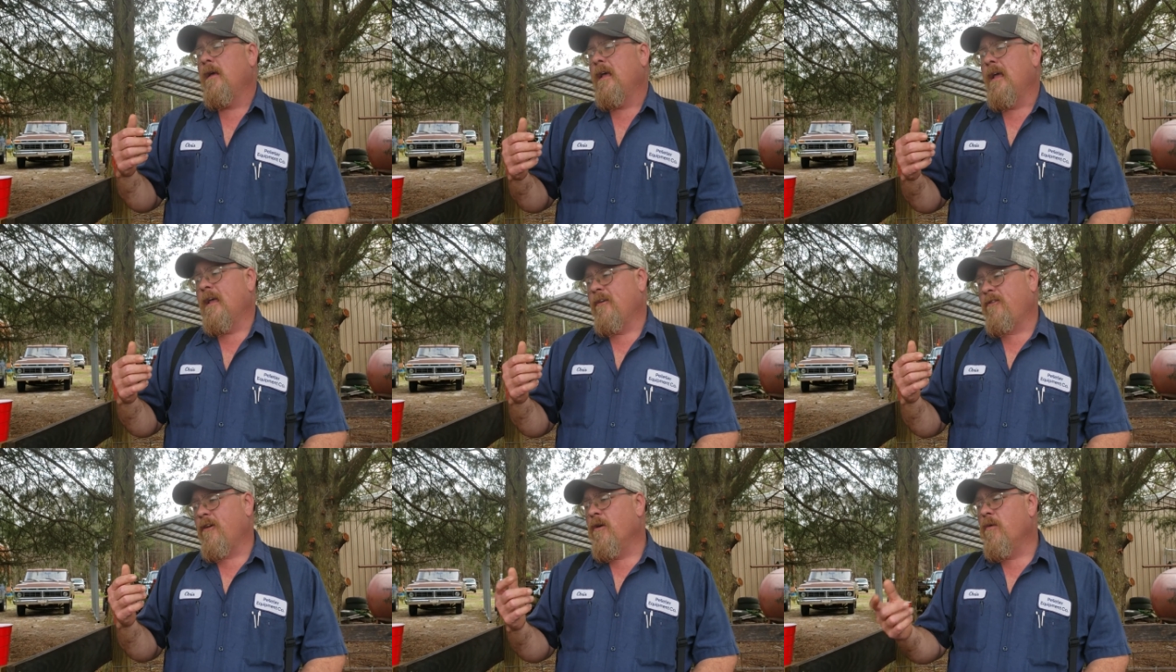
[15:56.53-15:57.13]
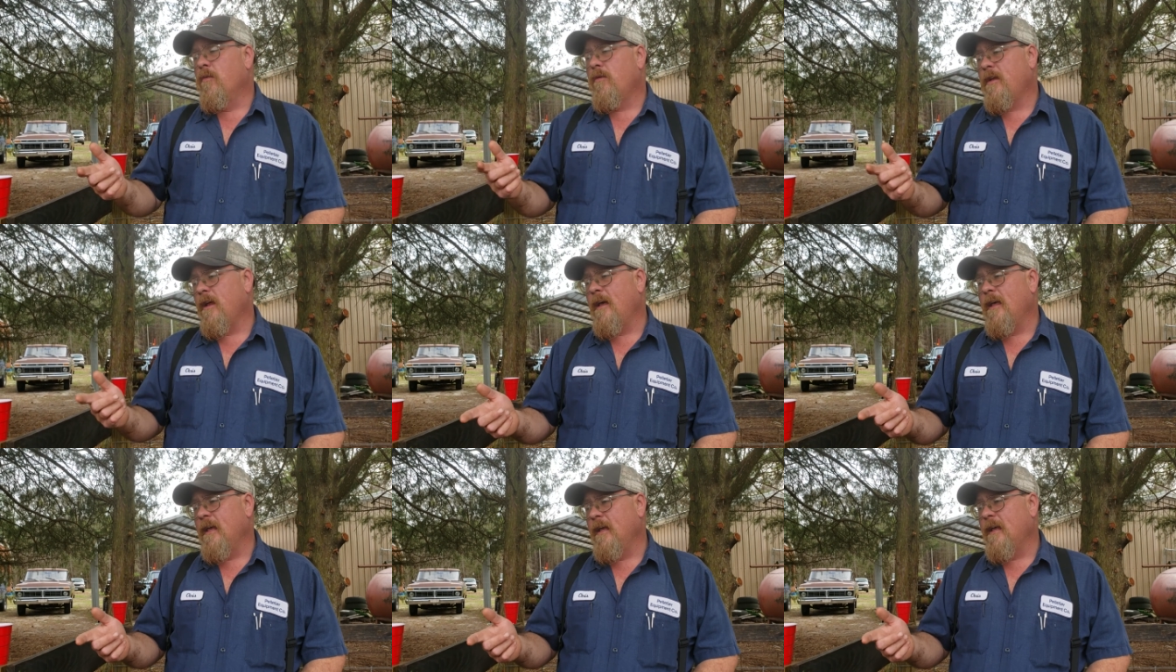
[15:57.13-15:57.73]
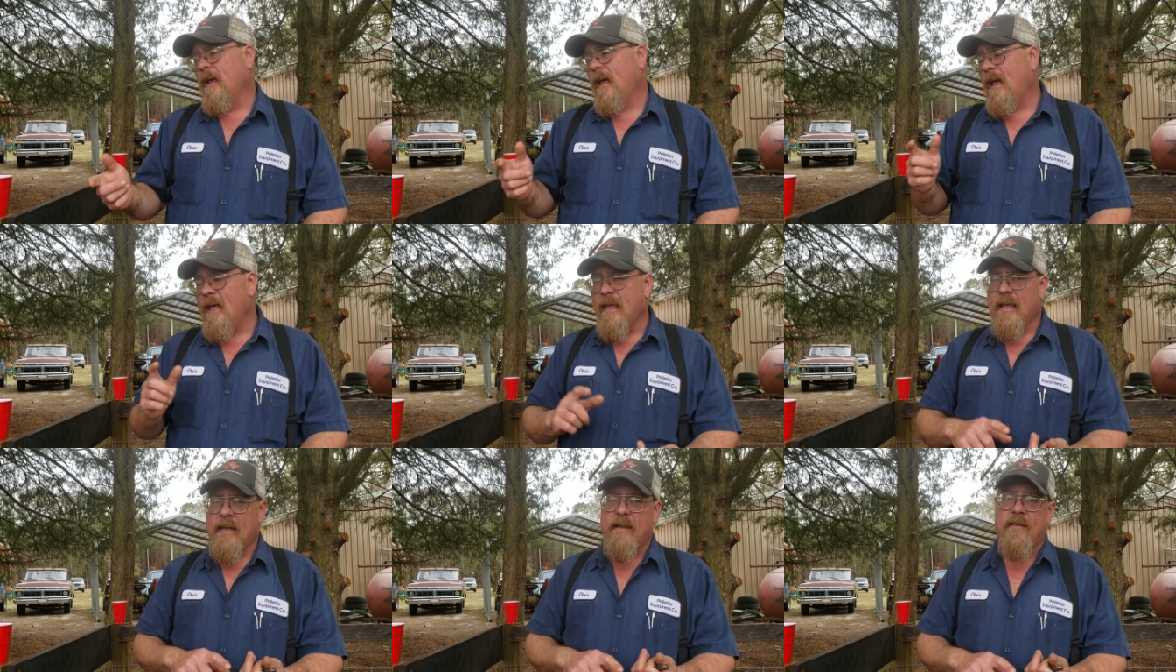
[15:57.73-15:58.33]
it's going to take
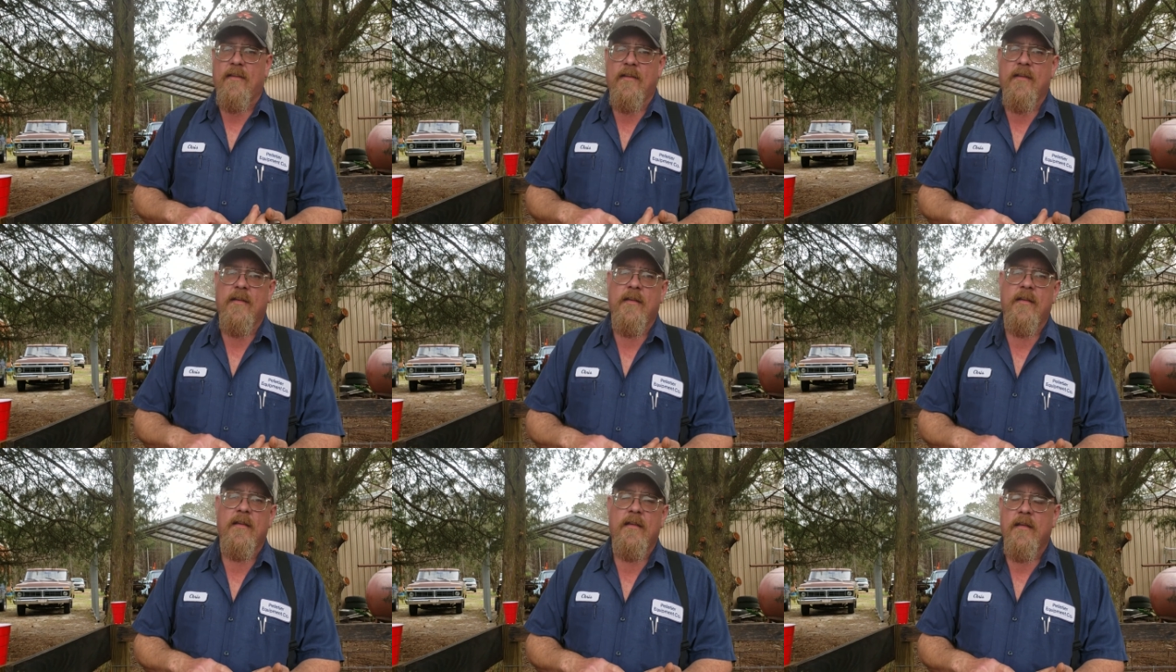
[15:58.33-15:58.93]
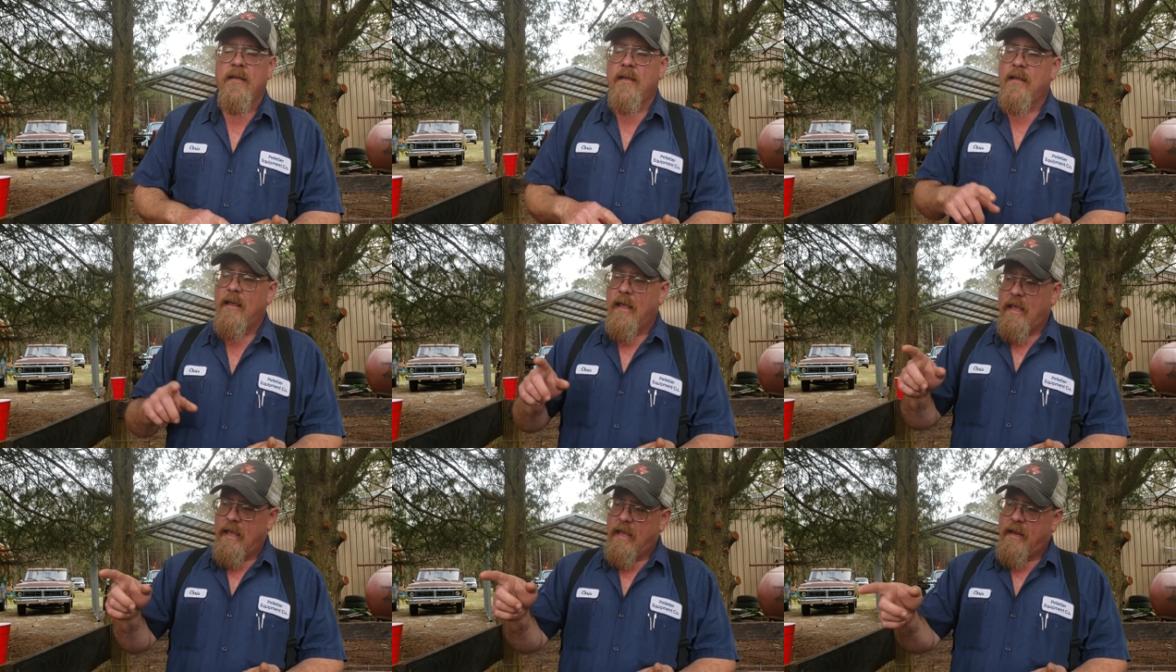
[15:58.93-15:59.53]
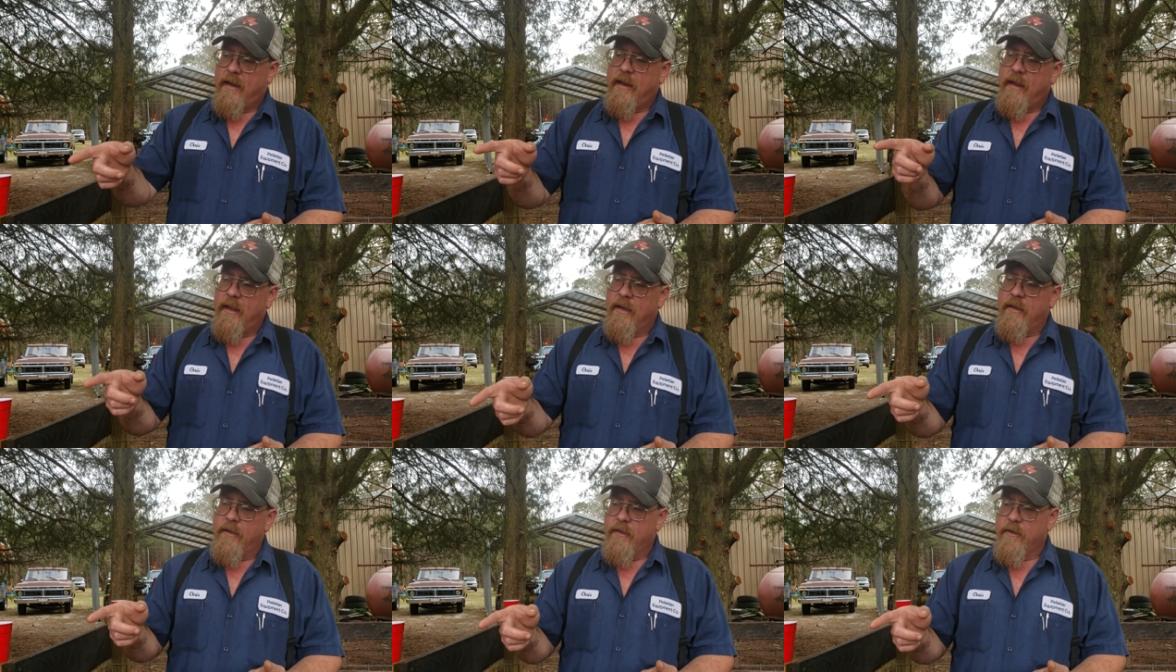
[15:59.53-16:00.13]
eight out of
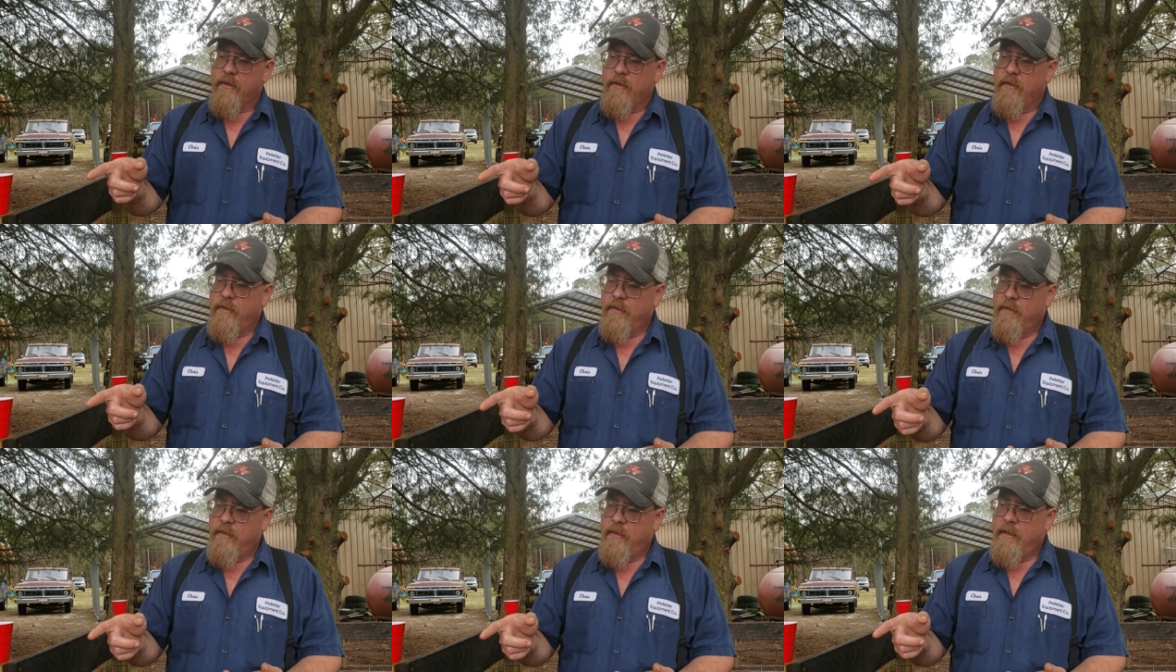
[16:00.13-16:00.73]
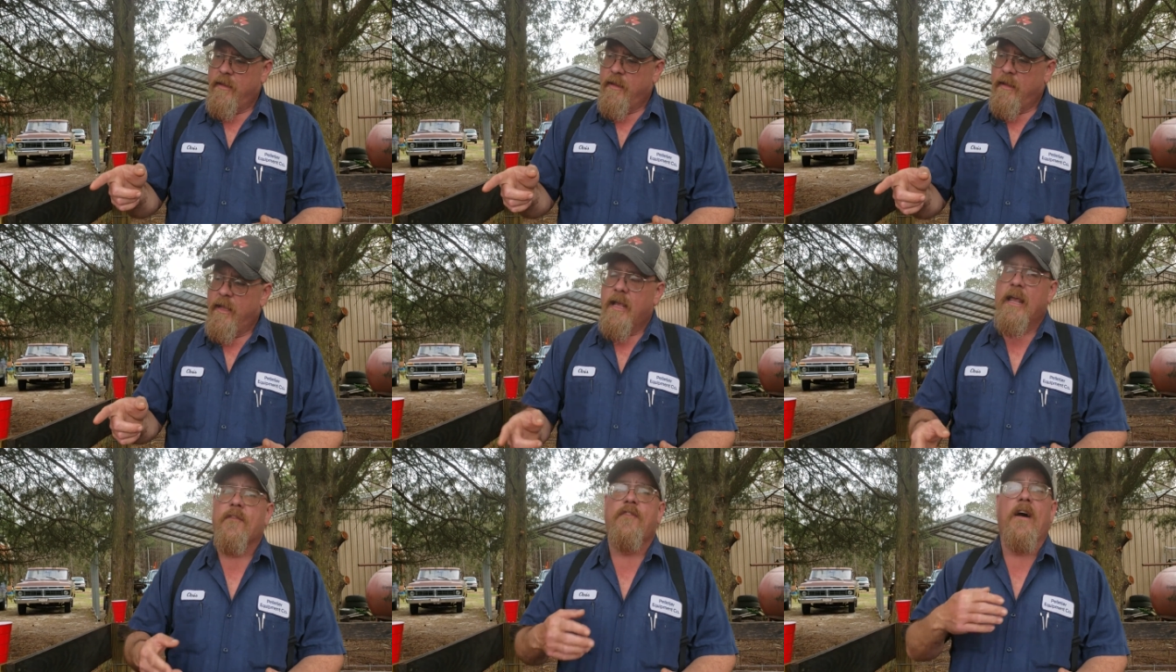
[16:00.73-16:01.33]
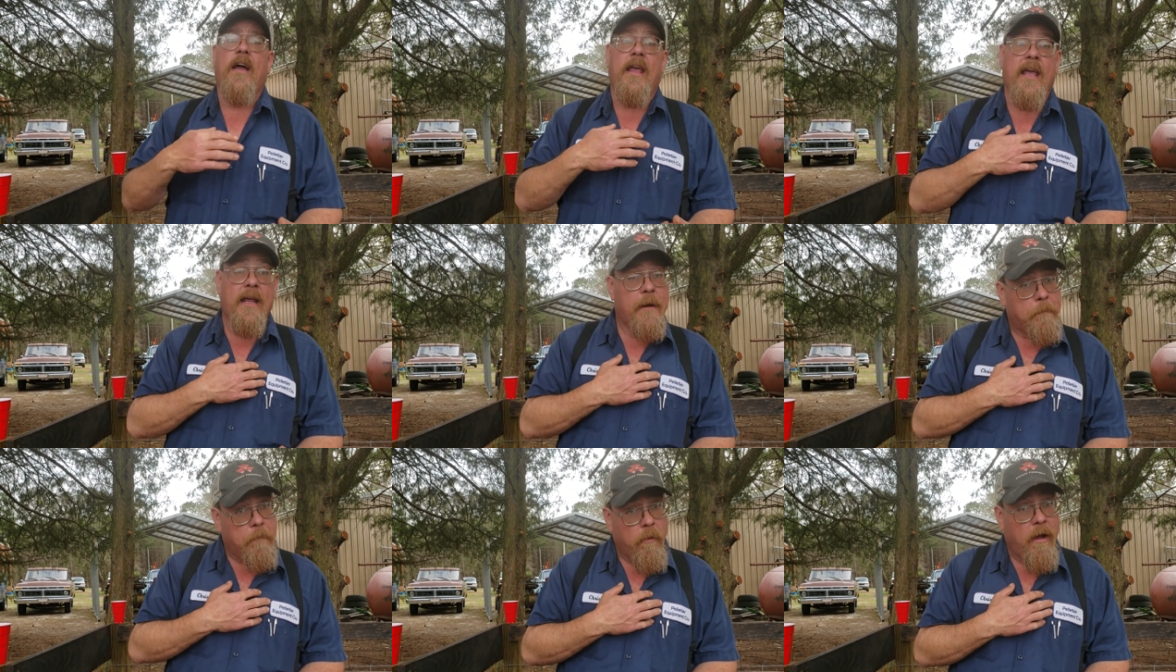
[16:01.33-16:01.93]
that litter. If I
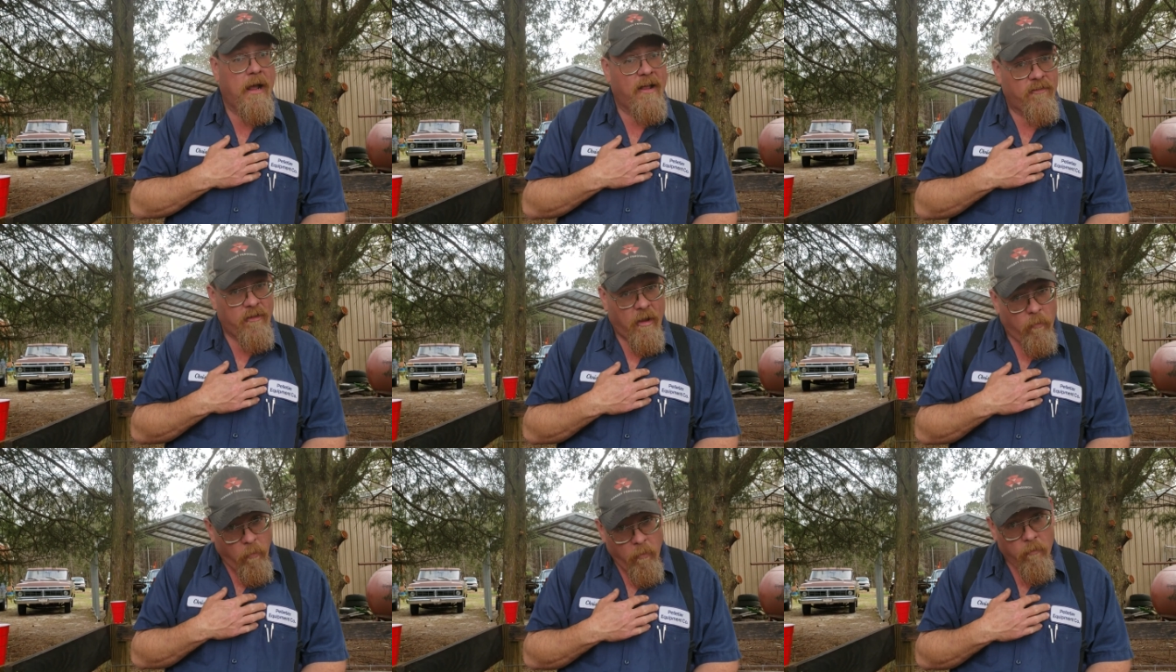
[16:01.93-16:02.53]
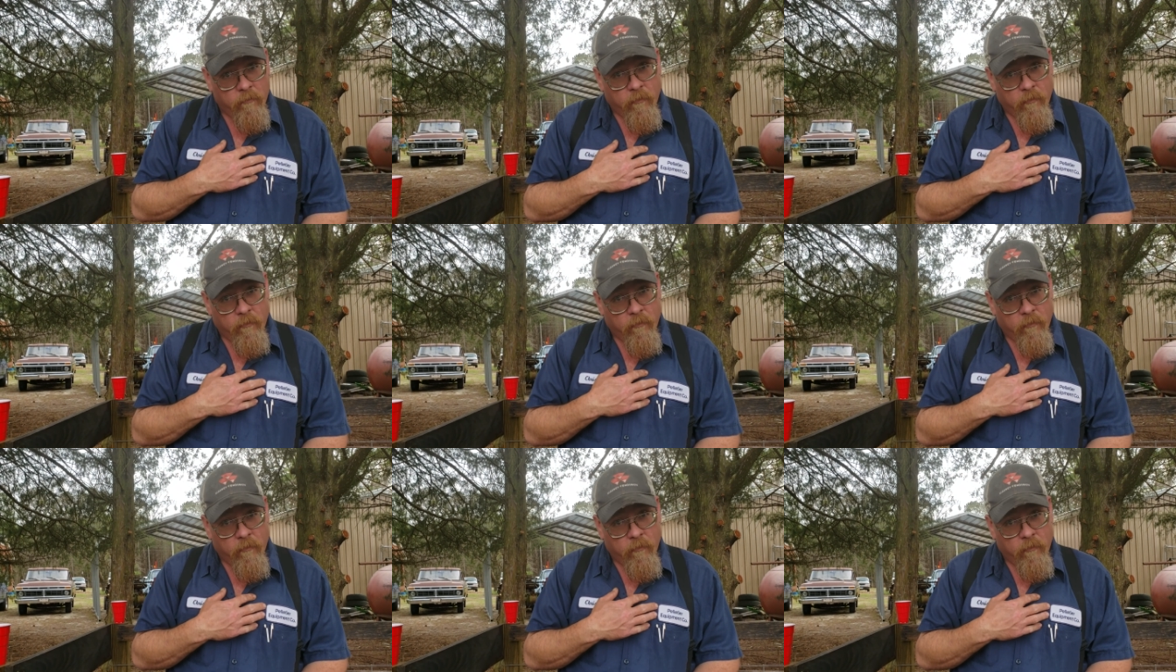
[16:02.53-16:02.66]
get the price I want